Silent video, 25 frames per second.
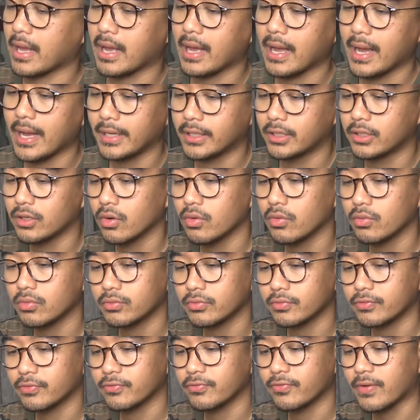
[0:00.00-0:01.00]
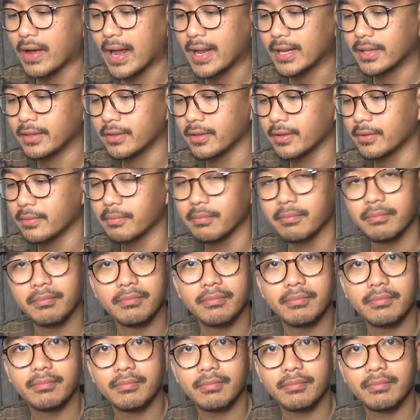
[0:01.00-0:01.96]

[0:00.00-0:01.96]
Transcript: I don't find them